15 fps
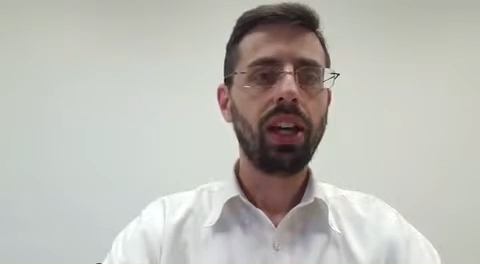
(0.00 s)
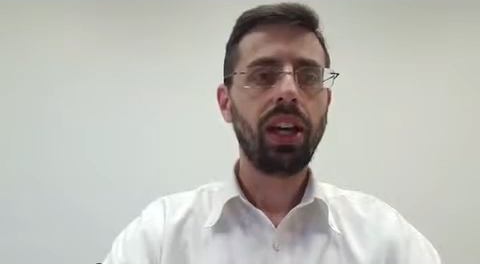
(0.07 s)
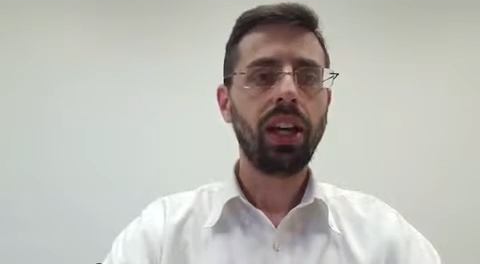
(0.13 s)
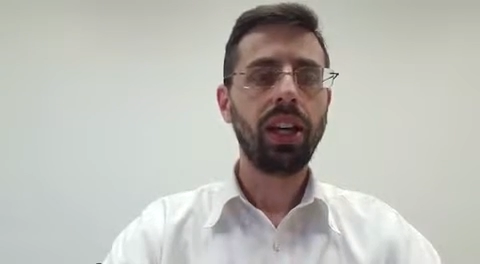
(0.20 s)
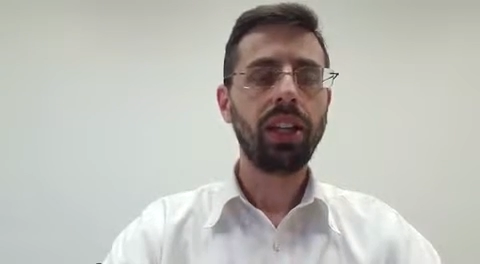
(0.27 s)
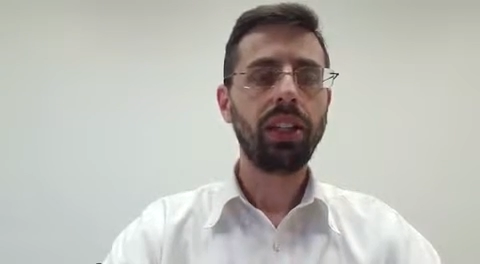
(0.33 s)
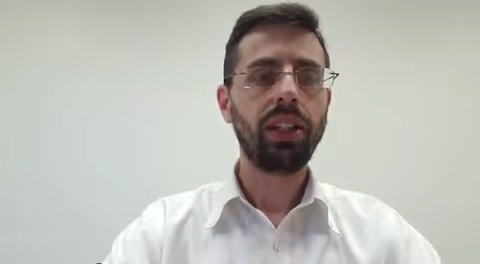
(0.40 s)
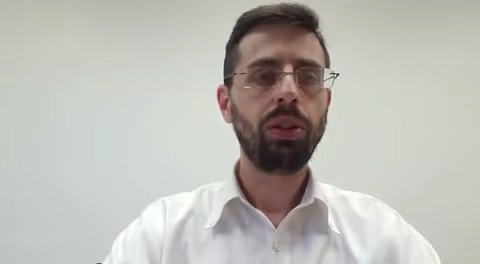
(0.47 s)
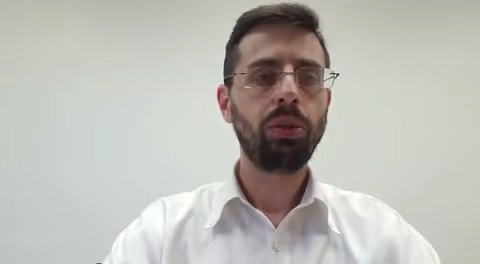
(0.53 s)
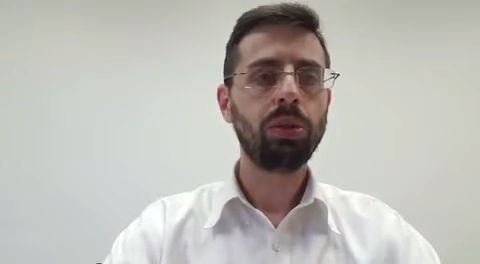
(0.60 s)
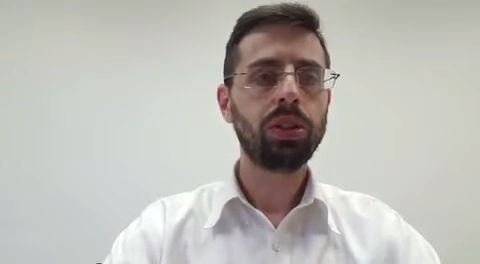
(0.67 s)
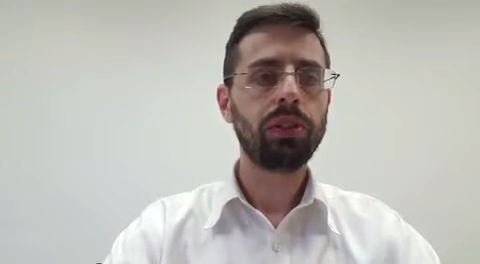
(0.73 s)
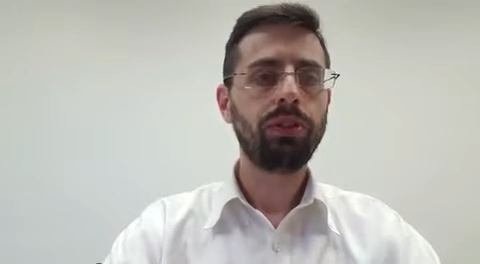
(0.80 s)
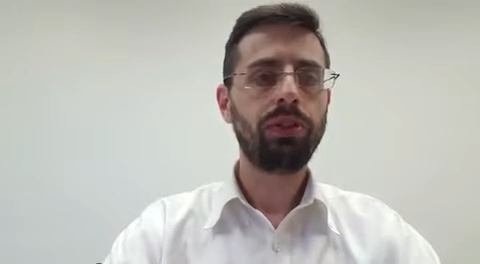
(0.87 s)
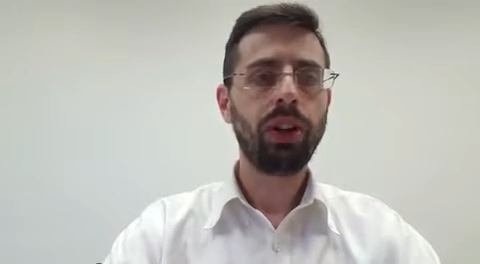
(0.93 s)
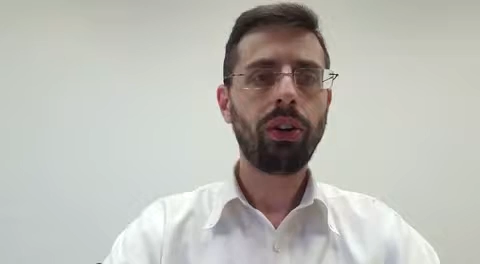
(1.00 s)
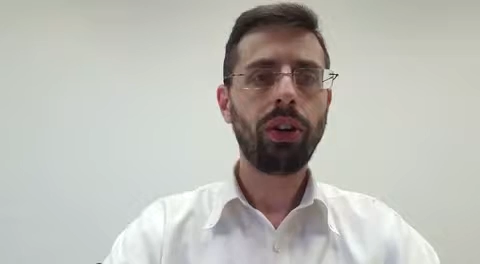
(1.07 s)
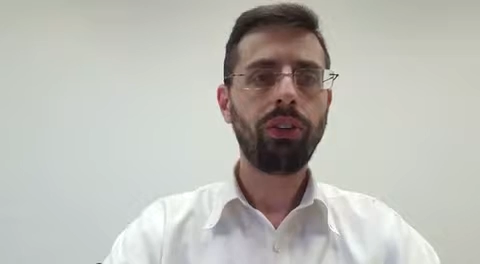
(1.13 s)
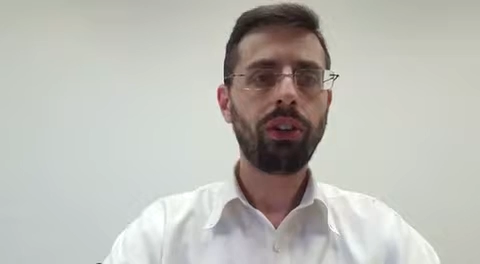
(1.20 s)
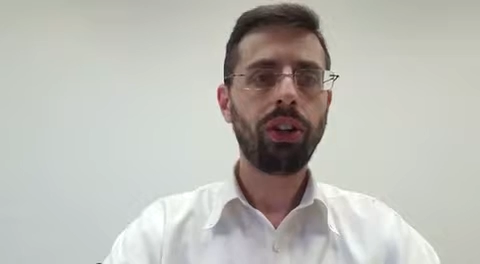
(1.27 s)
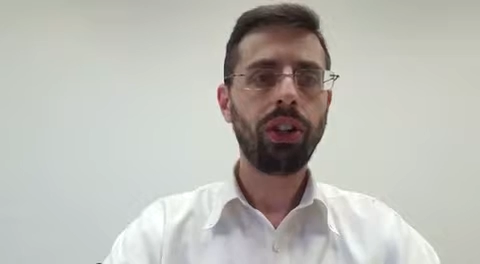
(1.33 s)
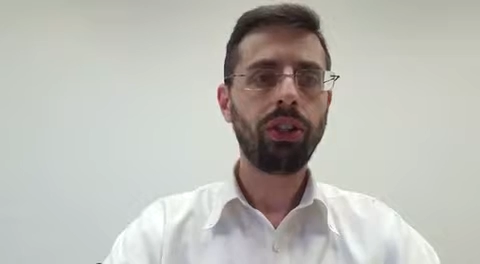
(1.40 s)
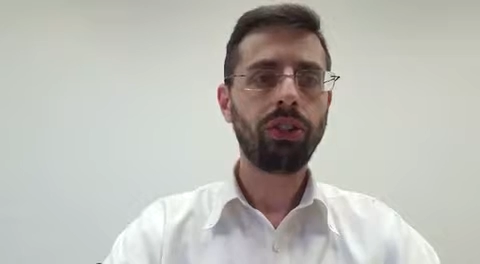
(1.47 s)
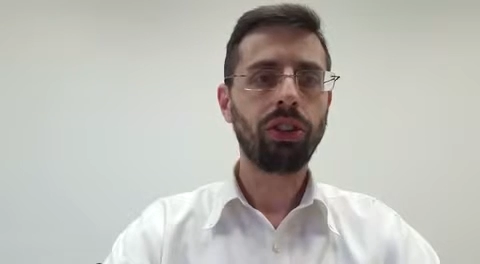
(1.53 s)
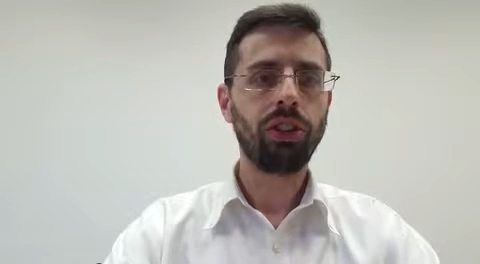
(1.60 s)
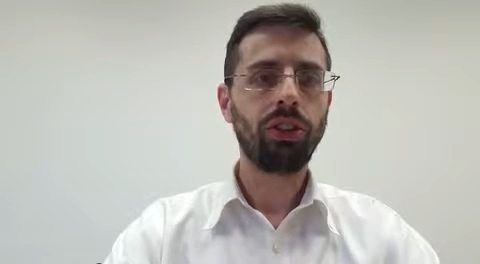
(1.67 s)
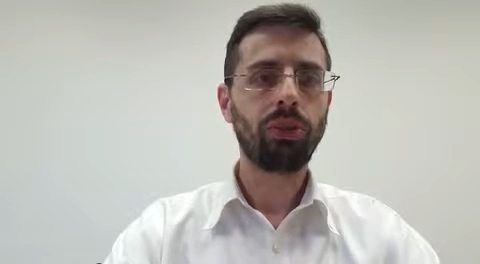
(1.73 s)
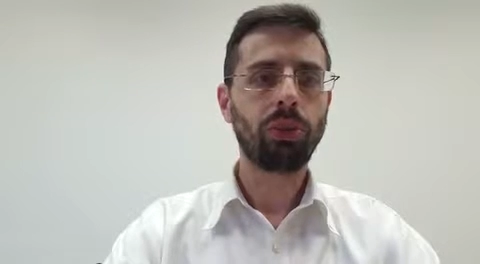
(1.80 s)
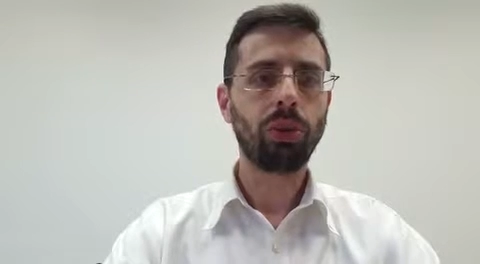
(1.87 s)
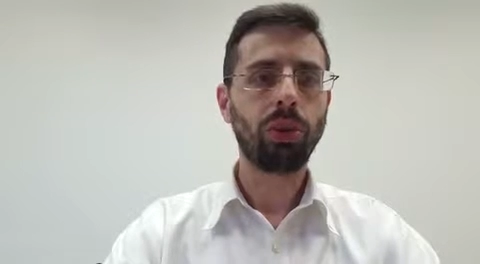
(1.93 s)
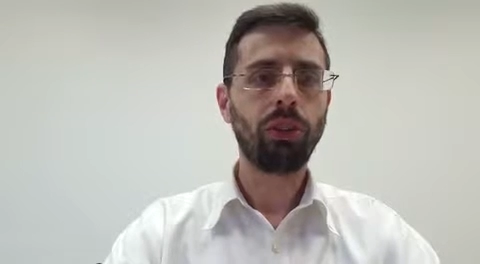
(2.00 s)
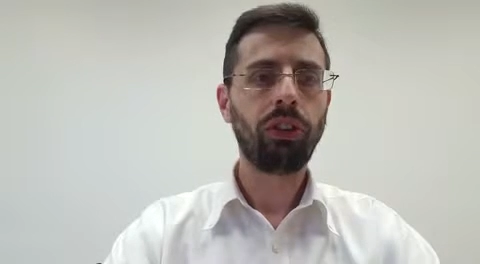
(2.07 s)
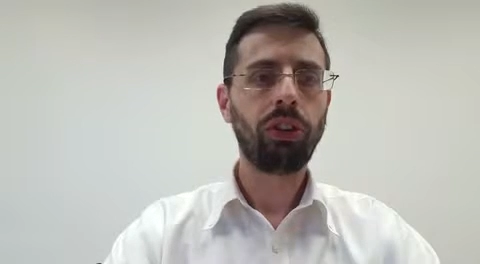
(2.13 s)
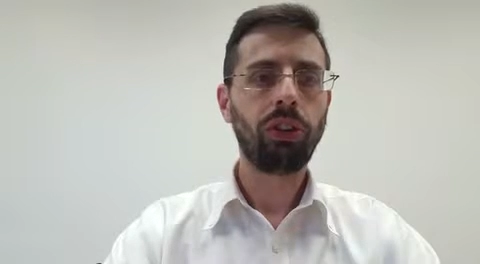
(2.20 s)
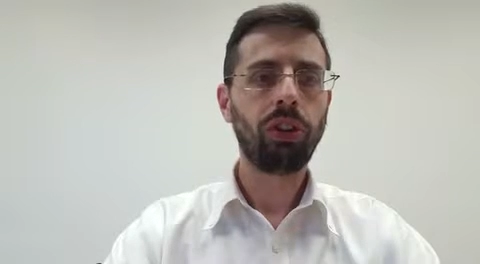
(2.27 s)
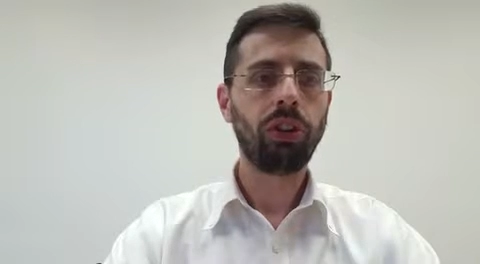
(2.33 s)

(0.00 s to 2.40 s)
And he was very, very into his rules.